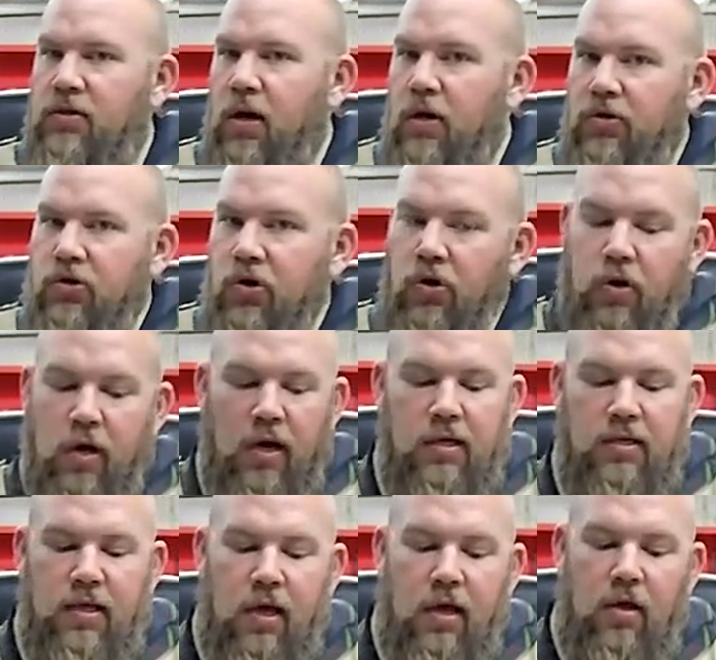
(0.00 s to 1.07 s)
I'll show you how to
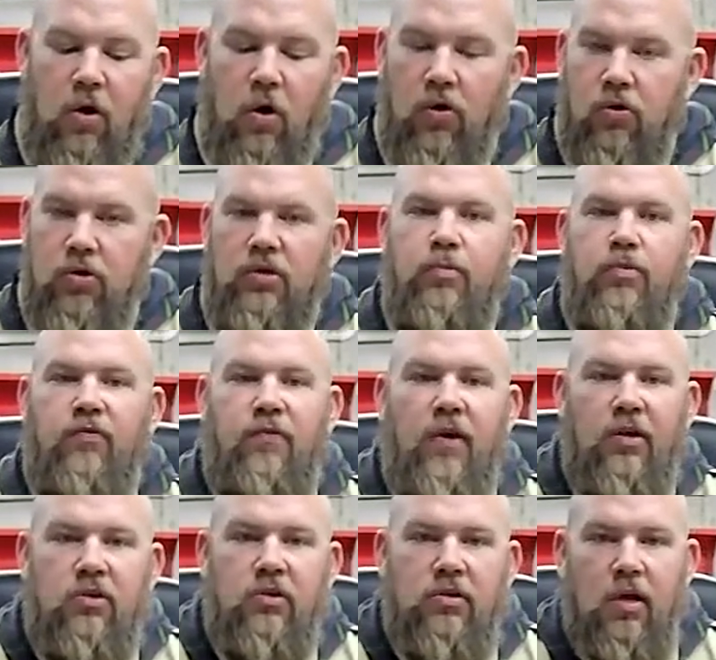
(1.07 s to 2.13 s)
take all those
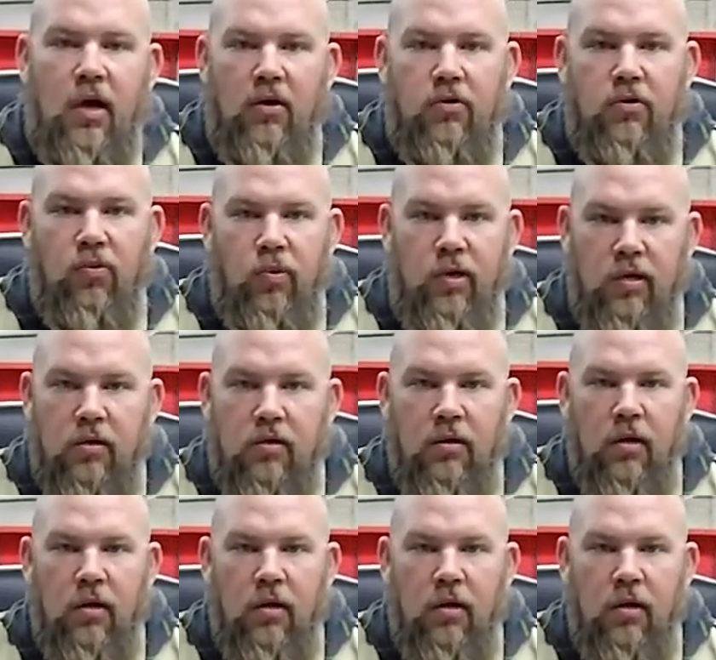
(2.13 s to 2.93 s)
imperfections out of the wheel.